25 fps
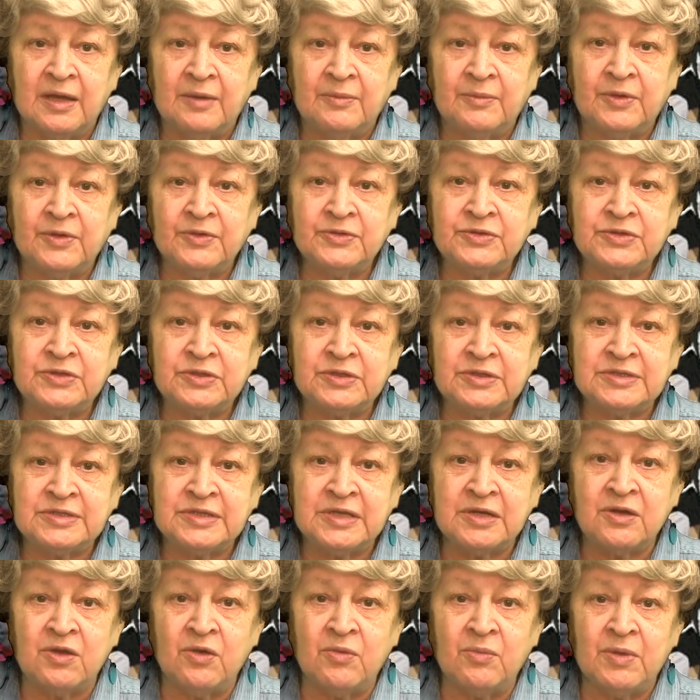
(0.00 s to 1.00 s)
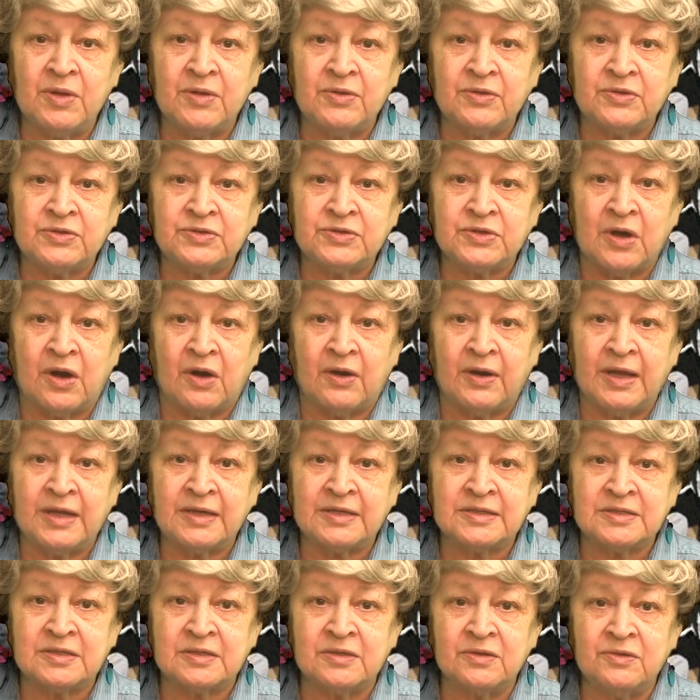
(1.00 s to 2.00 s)
Most single mothers are
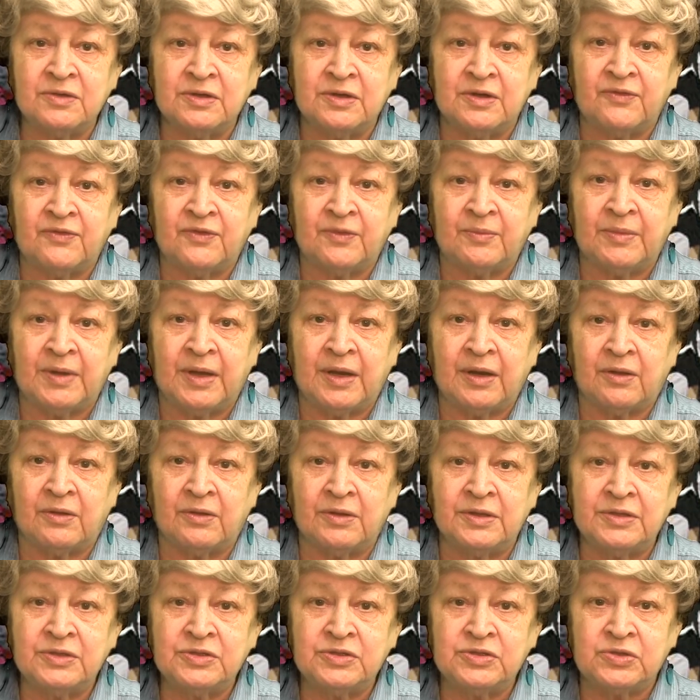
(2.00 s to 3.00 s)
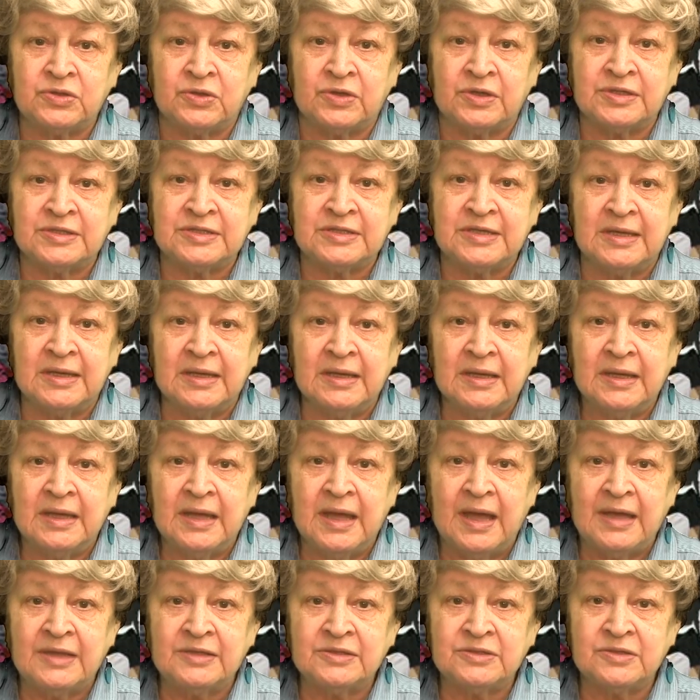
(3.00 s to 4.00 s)
excluded from medical insurance
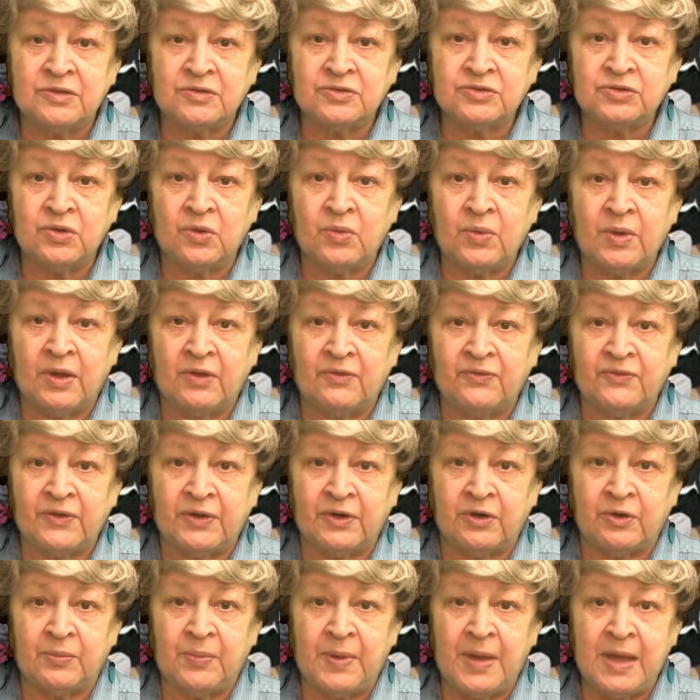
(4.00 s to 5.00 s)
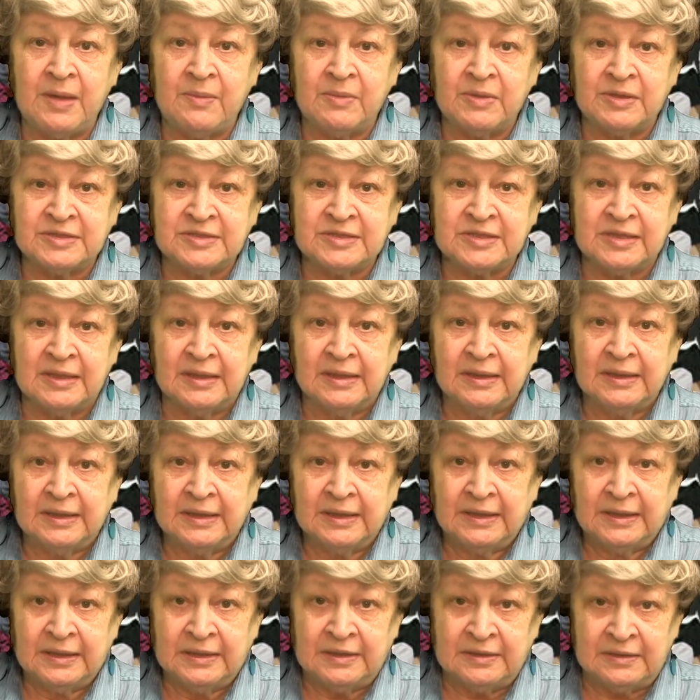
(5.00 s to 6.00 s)
and social welfare payments.
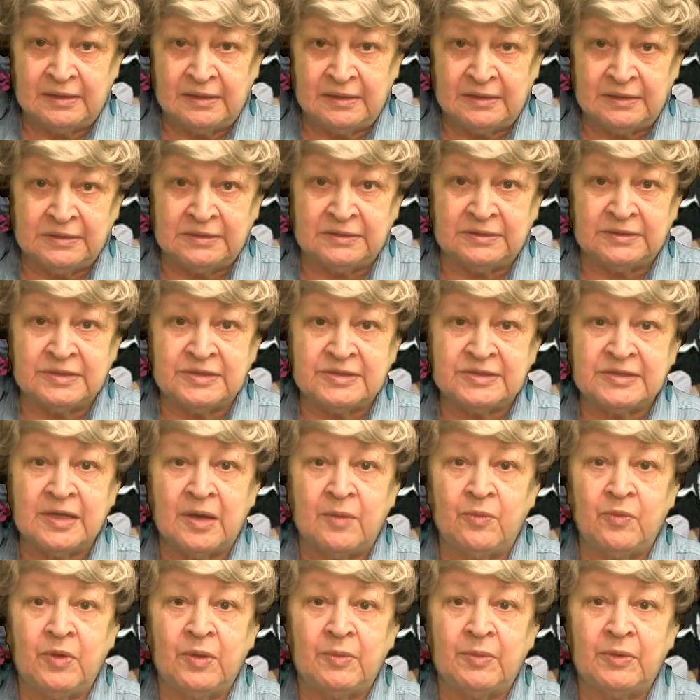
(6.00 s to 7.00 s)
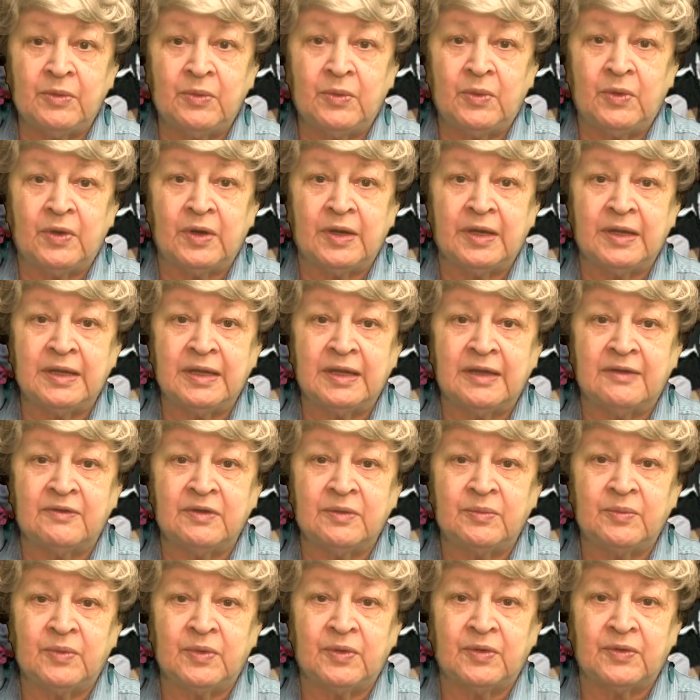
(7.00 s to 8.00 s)
Some women worry
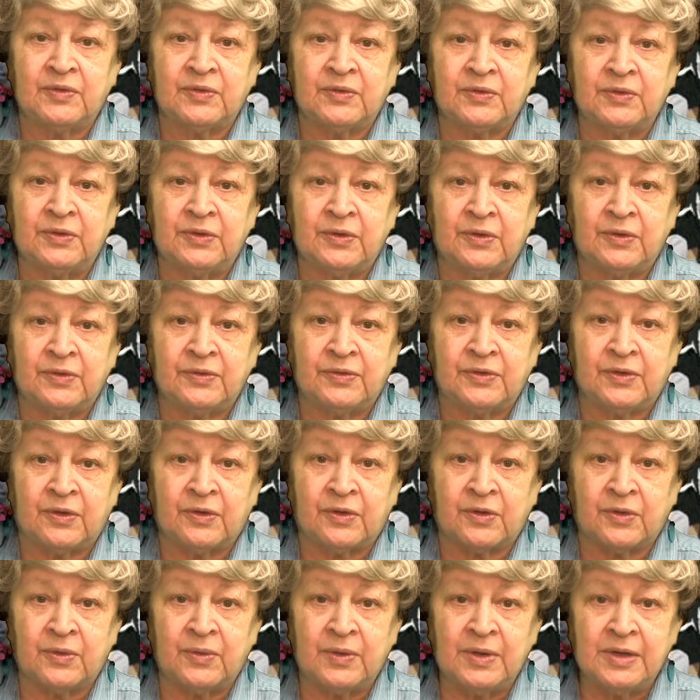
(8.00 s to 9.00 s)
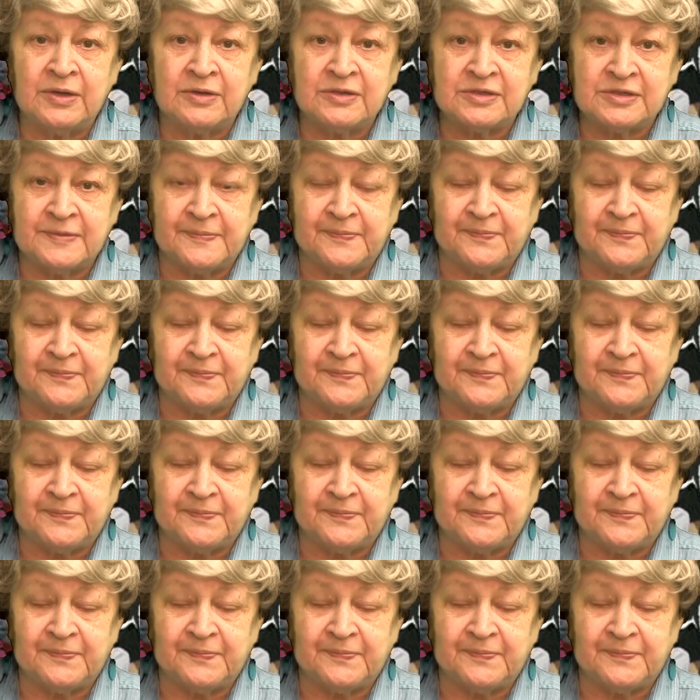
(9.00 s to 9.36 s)
giving birth could hurt their careers.